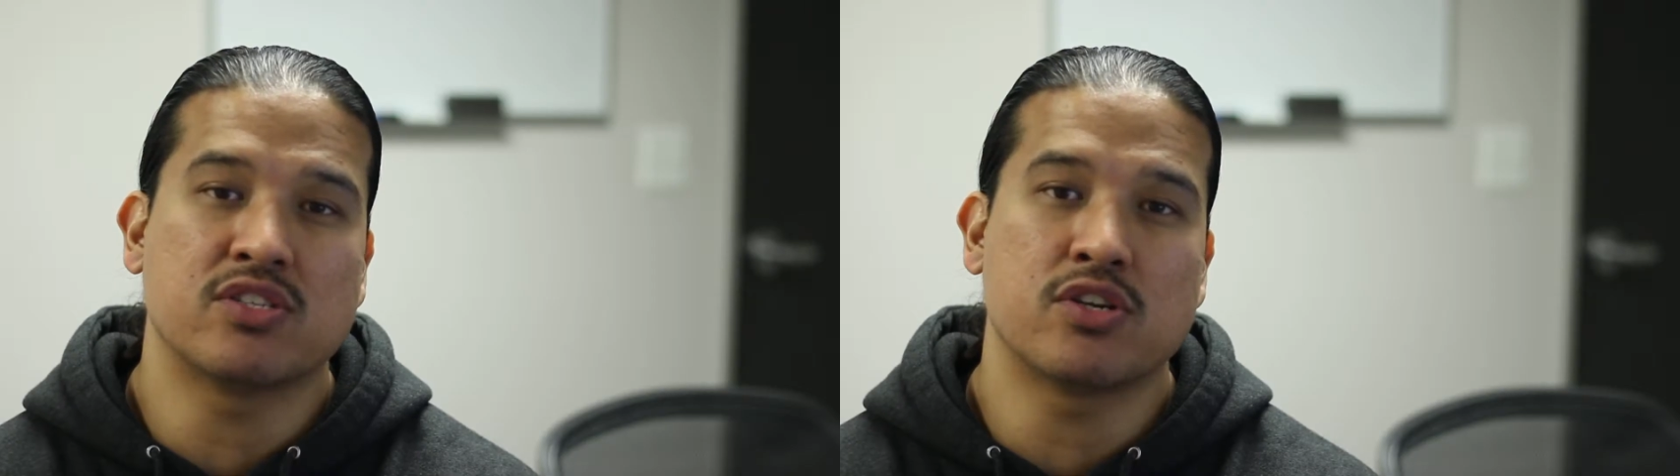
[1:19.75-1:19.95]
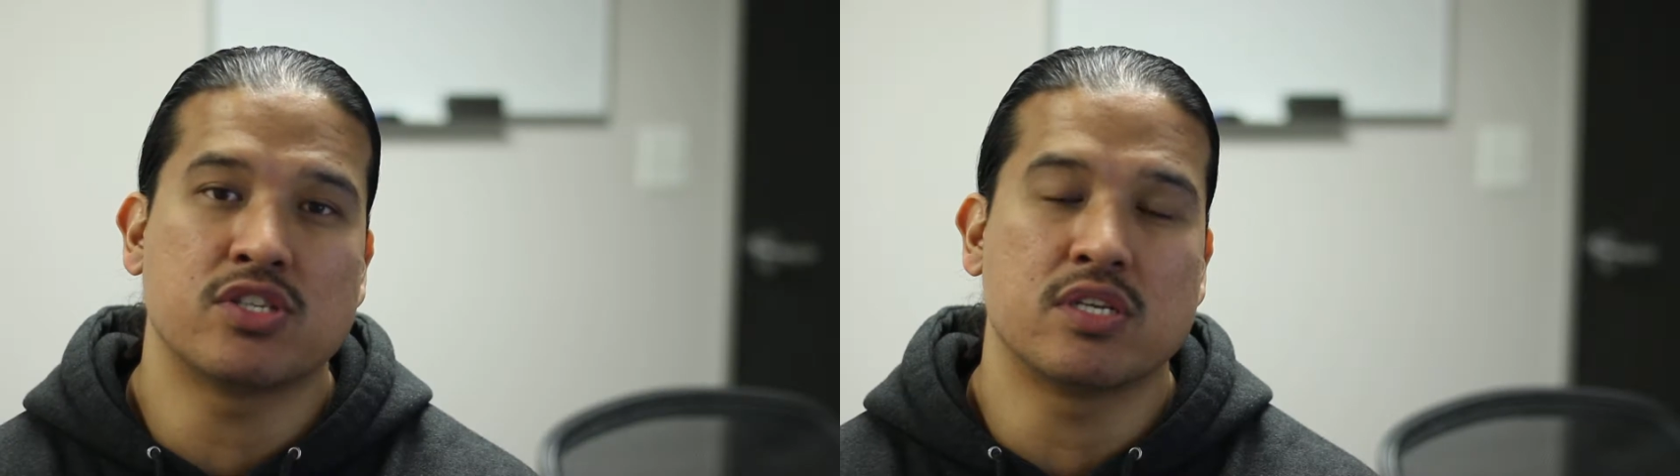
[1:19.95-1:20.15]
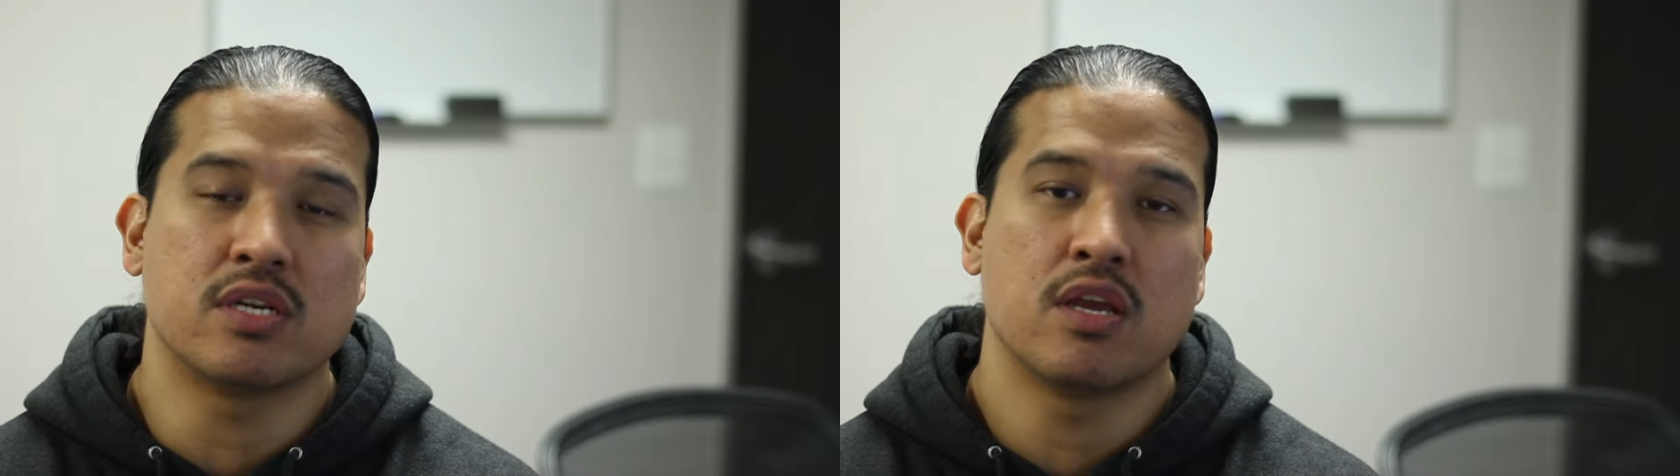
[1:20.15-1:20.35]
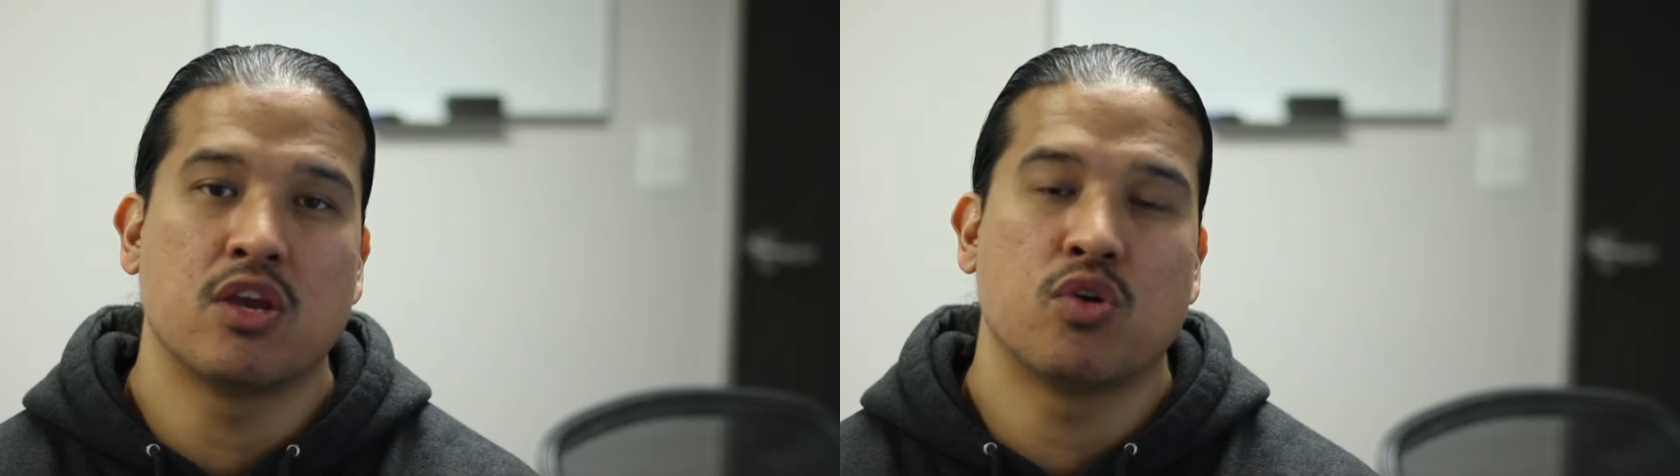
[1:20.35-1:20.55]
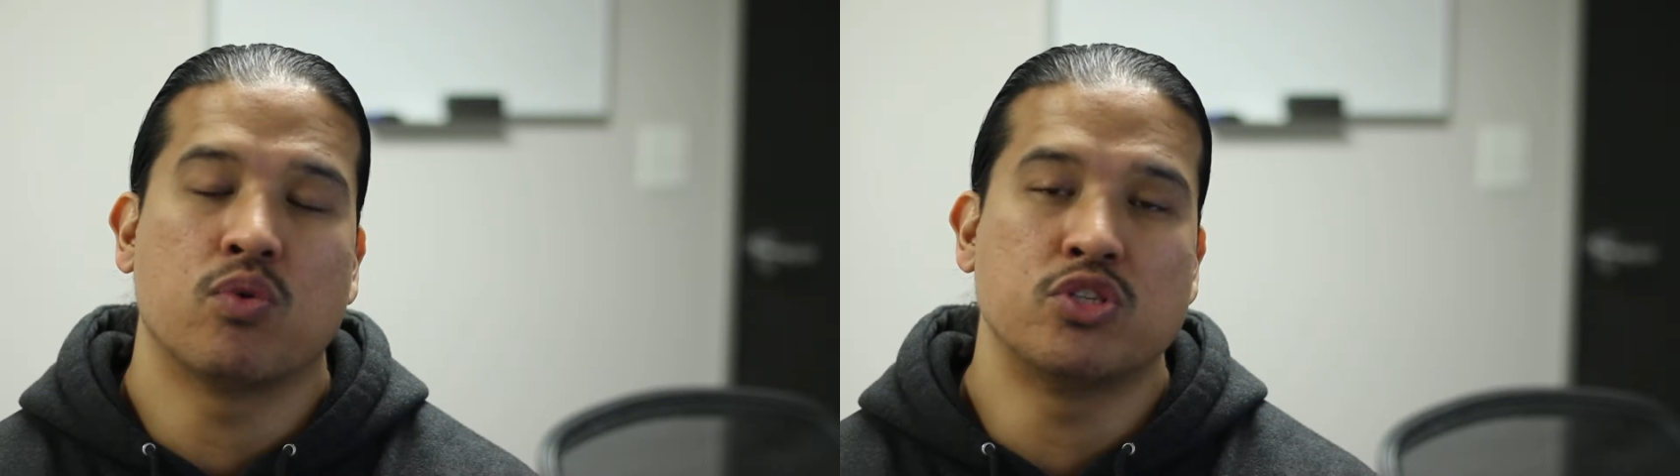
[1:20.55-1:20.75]
exertion,
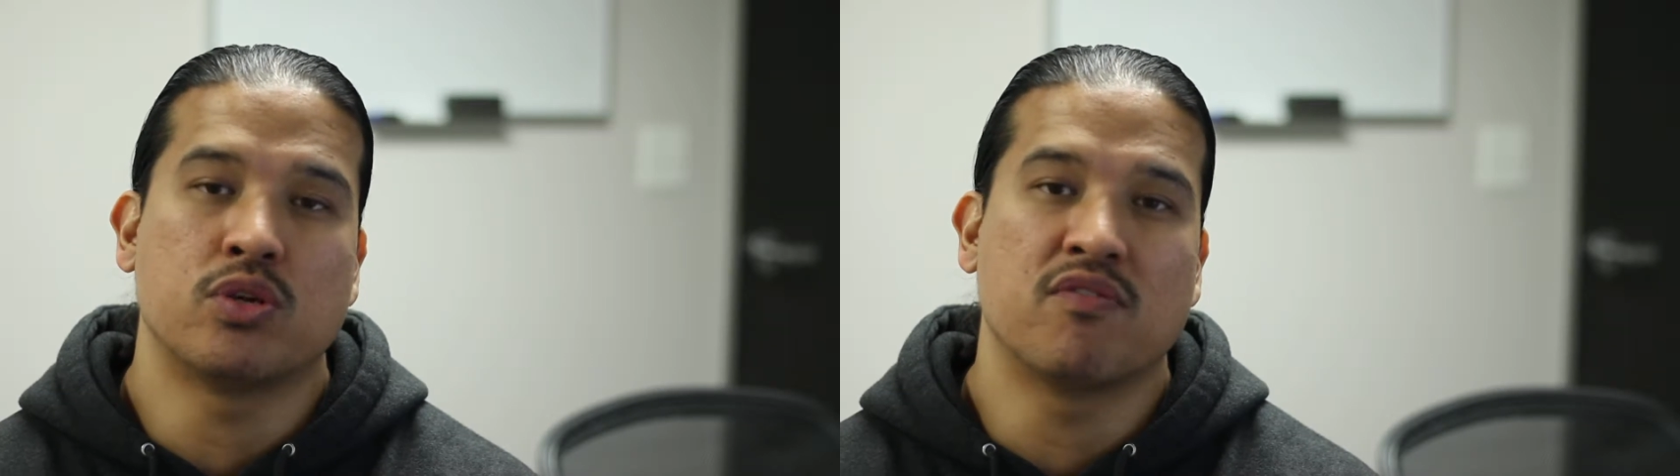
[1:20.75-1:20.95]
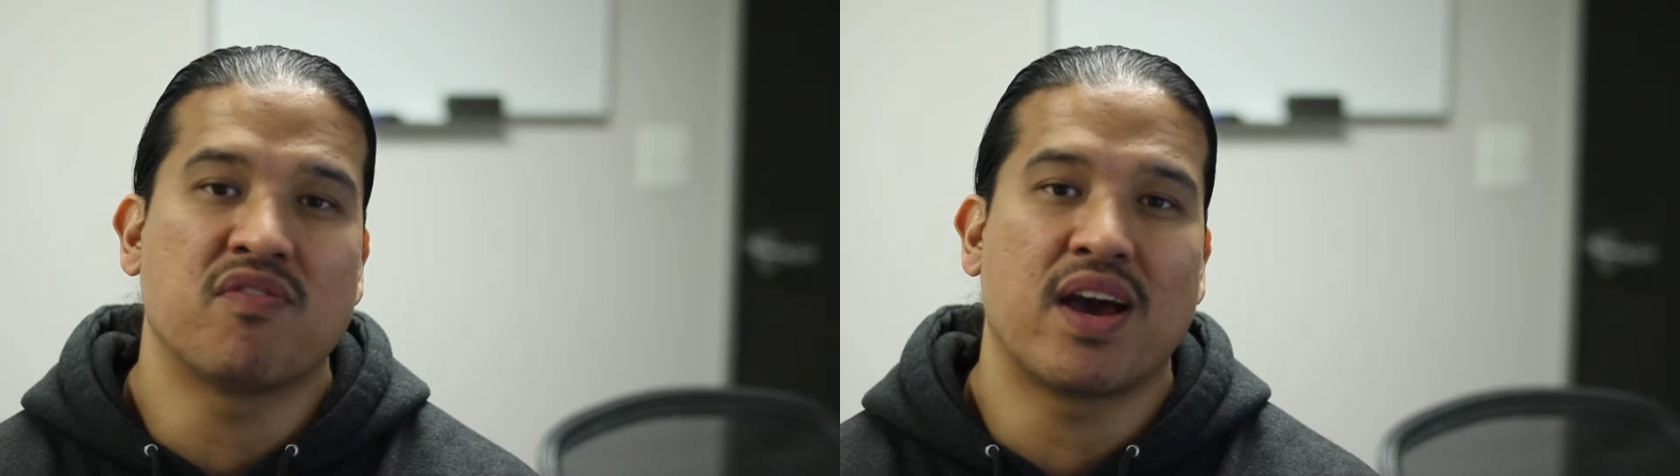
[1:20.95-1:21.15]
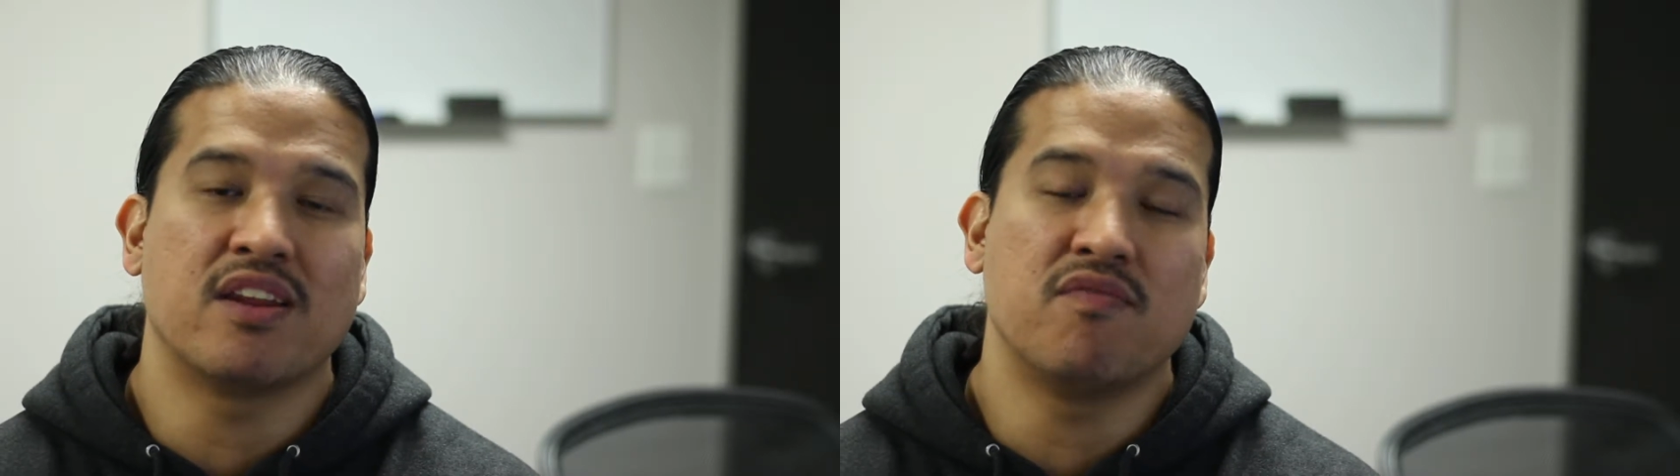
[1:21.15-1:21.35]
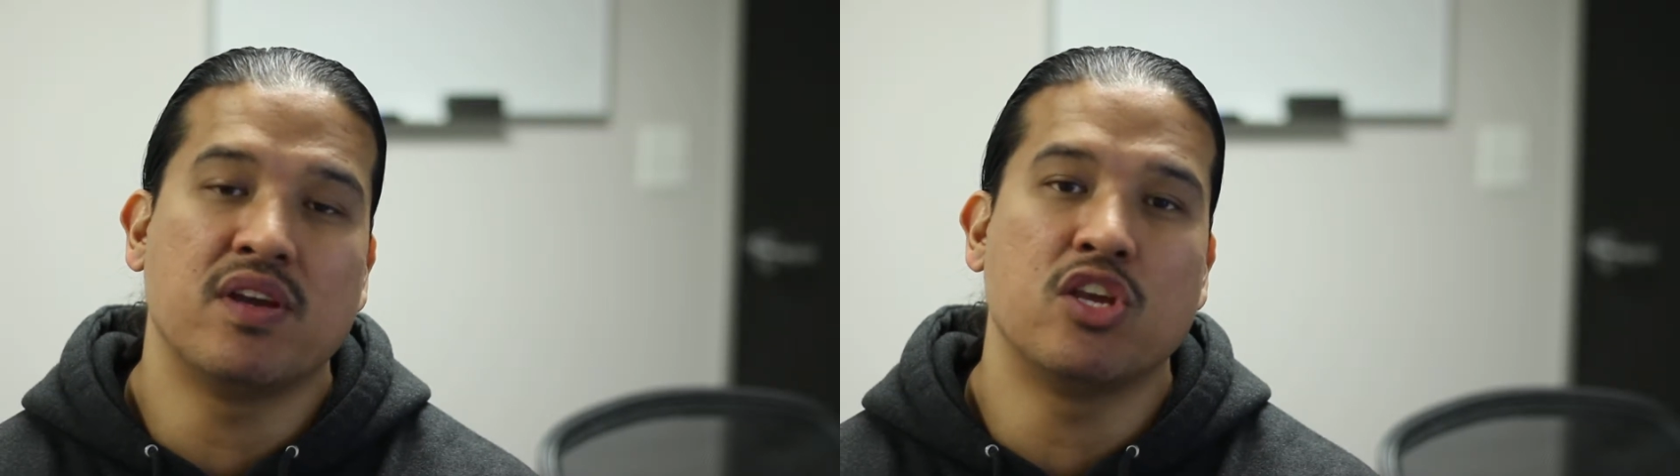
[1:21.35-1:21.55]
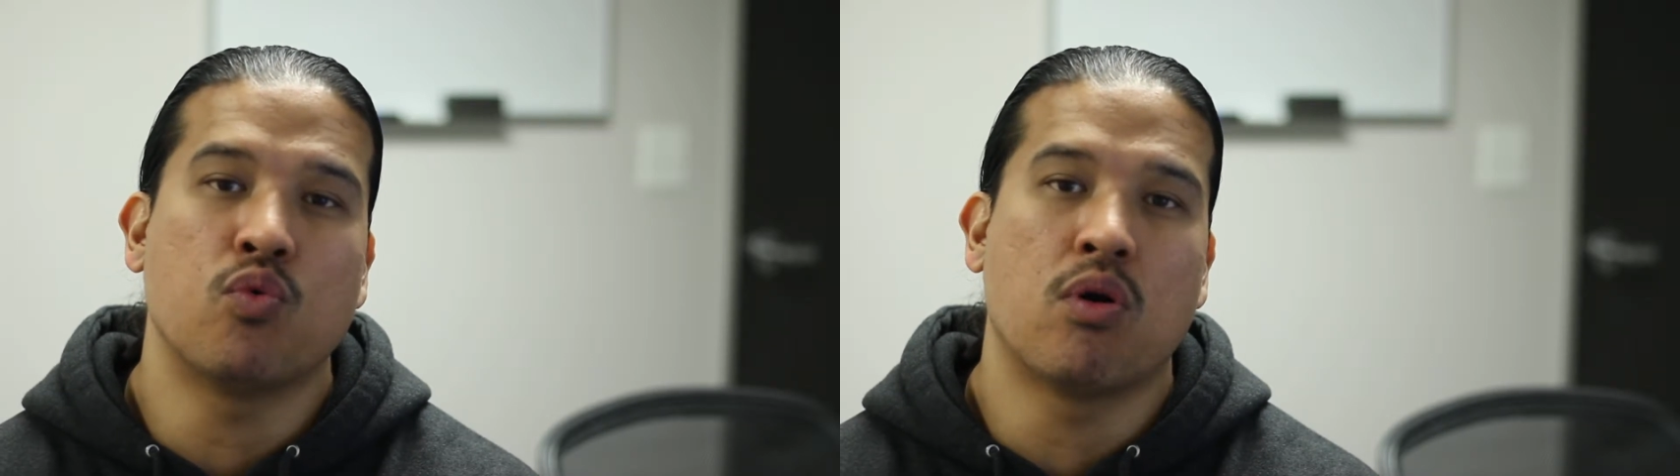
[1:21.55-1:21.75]
which you can find a
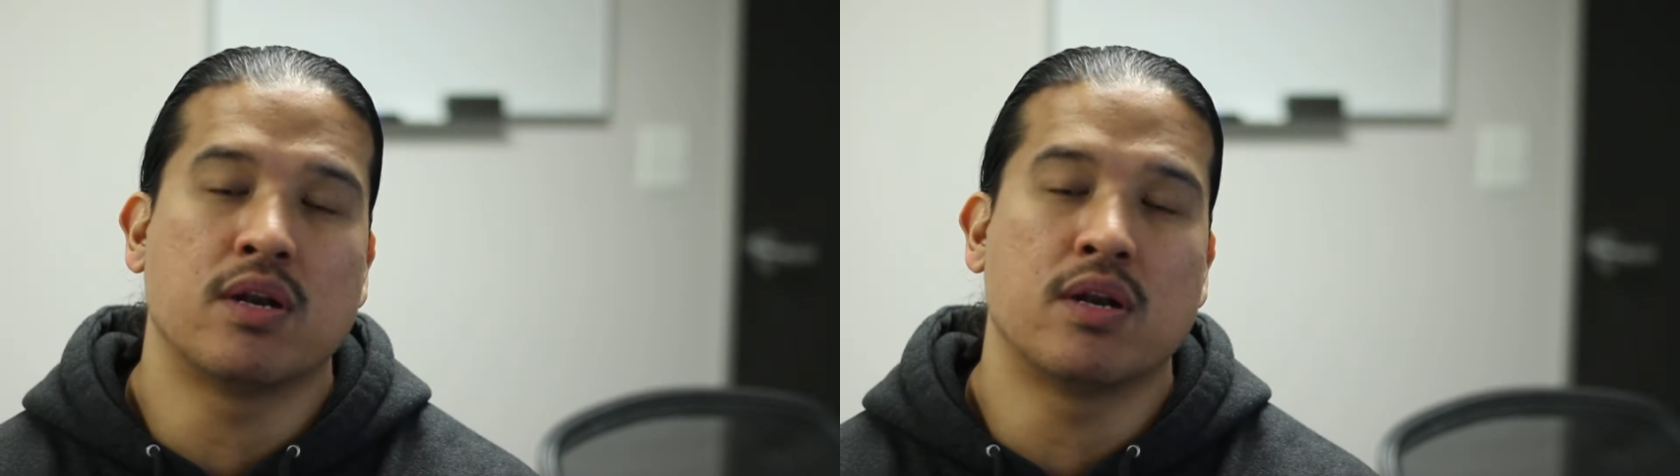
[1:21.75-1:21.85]
video